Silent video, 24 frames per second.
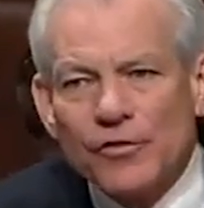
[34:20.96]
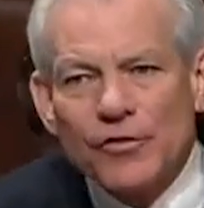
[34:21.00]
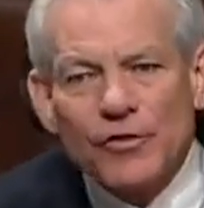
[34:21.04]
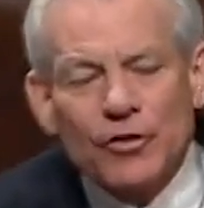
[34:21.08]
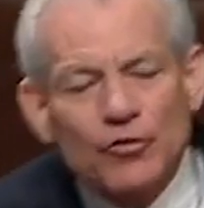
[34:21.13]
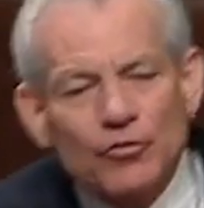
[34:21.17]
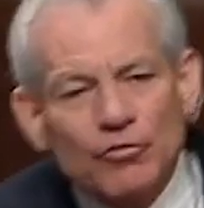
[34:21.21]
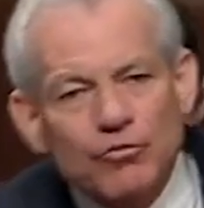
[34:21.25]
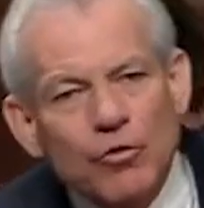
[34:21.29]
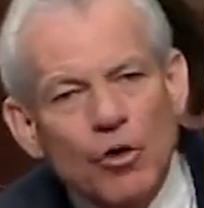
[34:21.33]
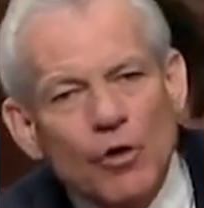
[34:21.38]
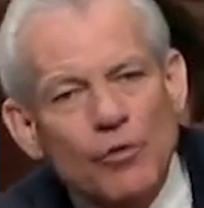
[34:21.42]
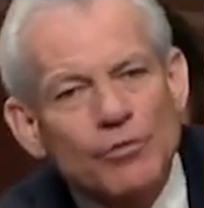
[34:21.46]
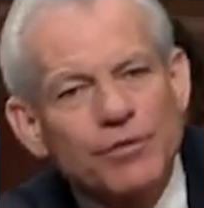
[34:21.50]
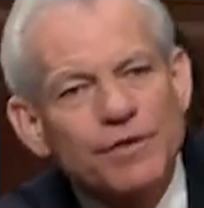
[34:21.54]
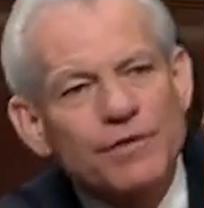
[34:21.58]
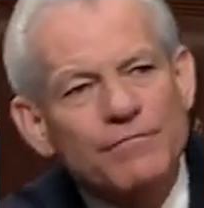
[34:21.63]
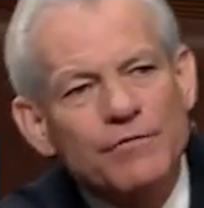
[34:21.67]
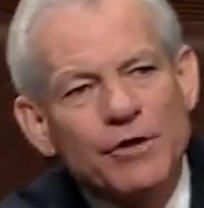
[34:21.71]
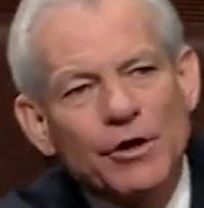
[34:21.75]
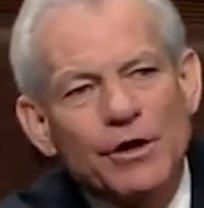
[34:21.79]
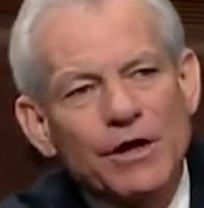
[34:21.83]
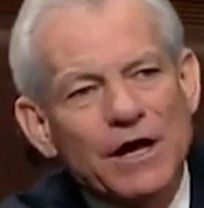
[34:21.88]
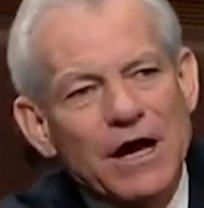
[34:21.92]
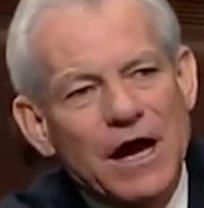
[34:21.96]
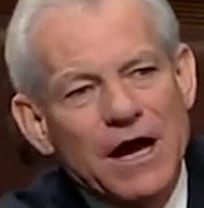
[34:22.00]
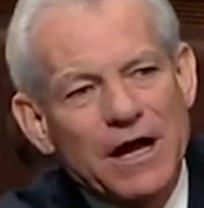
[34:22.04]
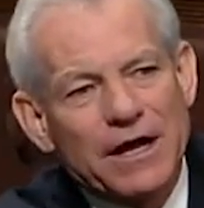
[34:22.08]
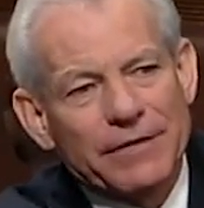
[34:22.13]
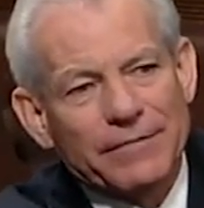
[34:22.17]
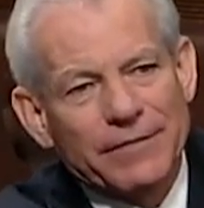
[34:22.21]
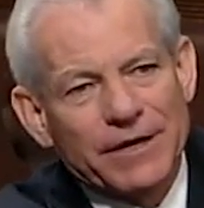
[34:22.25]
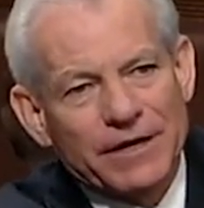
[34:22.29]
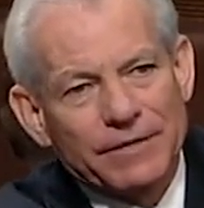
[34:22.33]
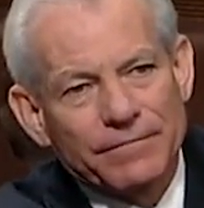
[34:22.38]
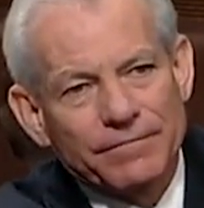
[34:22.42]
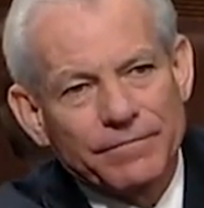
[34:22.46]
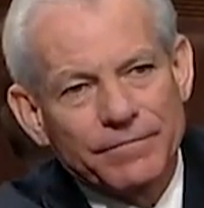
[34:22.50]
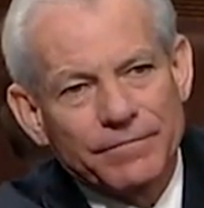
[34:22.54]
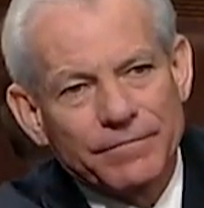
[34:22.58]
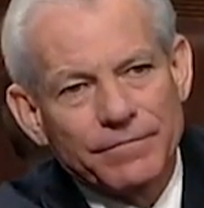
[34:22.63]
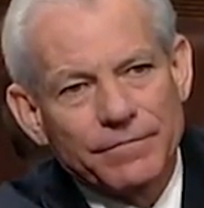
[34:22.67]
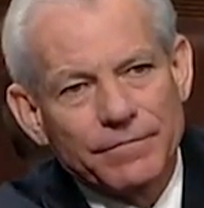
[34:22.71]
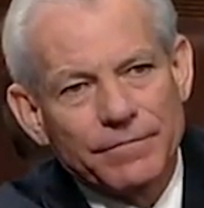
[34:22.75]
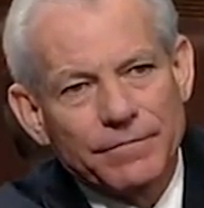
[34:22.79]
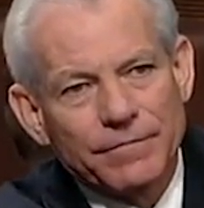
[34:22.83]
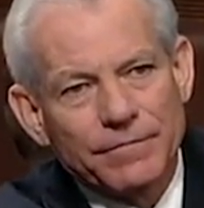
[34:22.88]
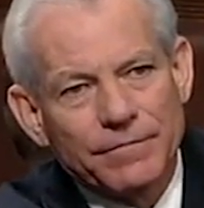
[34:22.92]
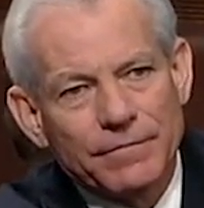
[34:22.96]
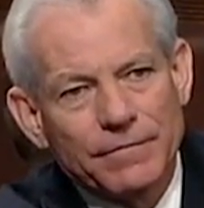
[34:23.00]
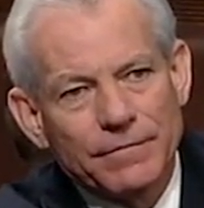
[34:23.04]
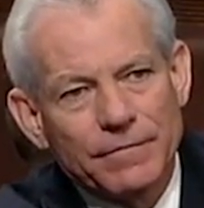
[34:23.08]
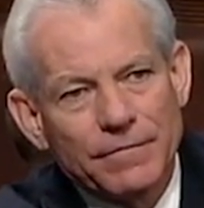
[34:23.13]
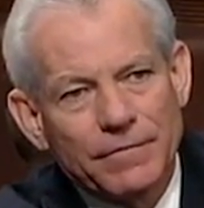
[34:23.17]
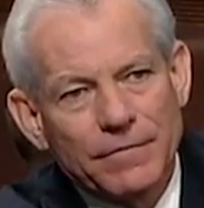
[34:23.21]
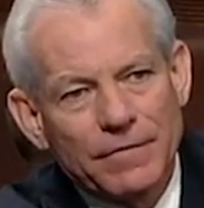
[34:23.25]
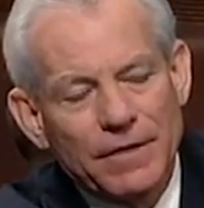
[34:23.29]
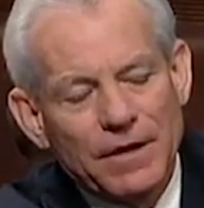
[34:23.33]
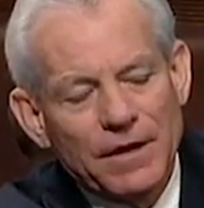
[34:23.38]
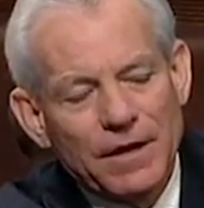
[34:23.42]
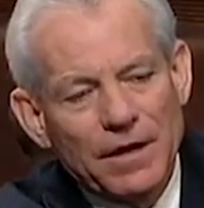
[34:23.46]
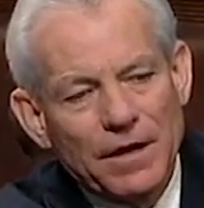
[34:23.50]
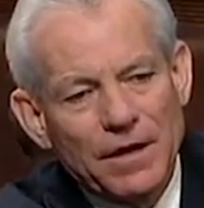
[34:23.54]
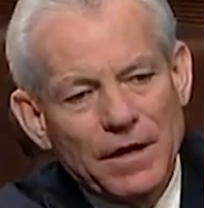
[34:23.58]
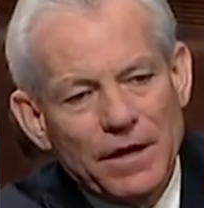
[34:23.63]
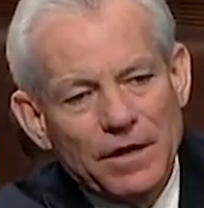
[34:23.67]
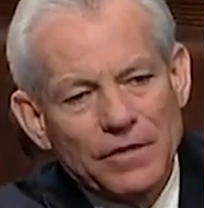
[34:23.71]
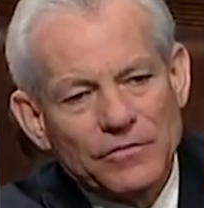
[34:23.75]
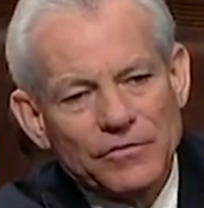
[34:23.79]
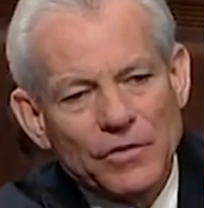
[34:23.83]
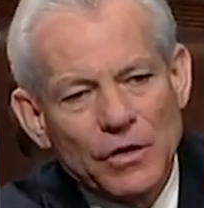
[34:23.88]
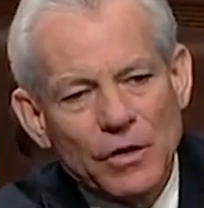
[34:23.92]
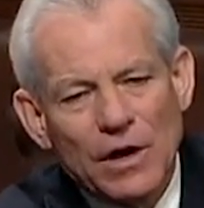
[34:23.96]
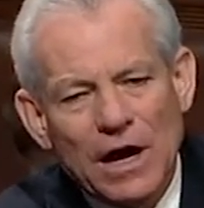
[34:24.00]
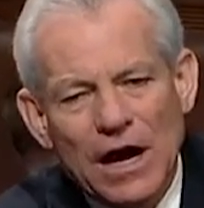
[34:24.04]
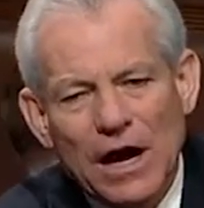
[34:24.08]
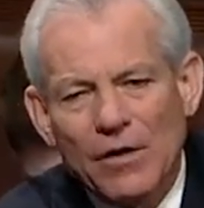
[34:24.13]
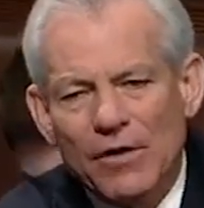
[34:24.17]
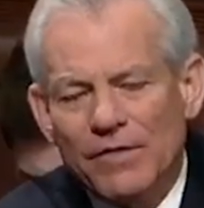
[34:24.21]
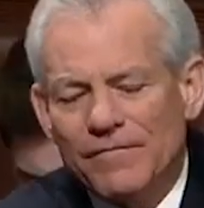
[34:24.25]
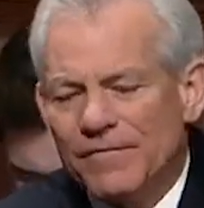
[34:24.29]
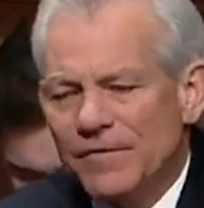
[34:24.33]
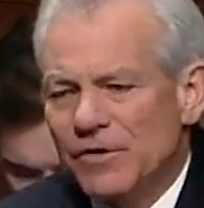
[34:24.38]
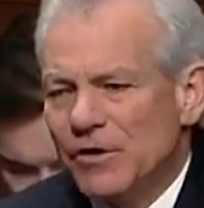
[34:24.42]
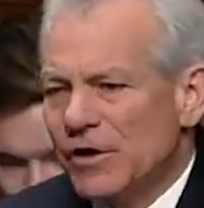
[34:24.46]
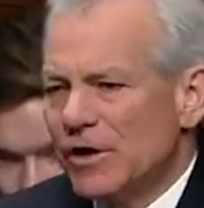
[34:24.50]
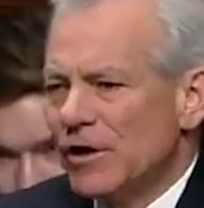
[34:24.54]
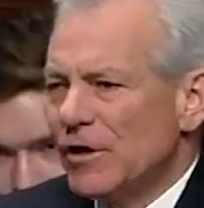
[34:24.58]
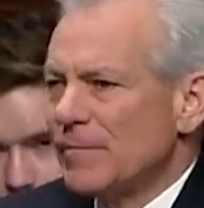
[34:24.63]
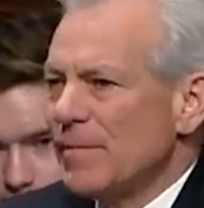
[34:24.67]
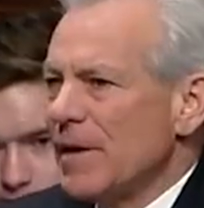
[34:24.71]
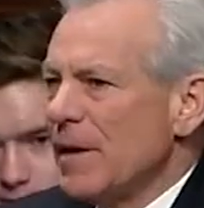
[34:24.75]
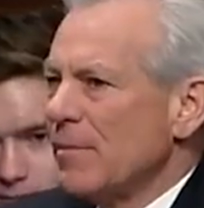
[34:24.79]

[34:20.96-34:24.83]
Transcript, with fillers: to the growth of your economy. So how often do you hear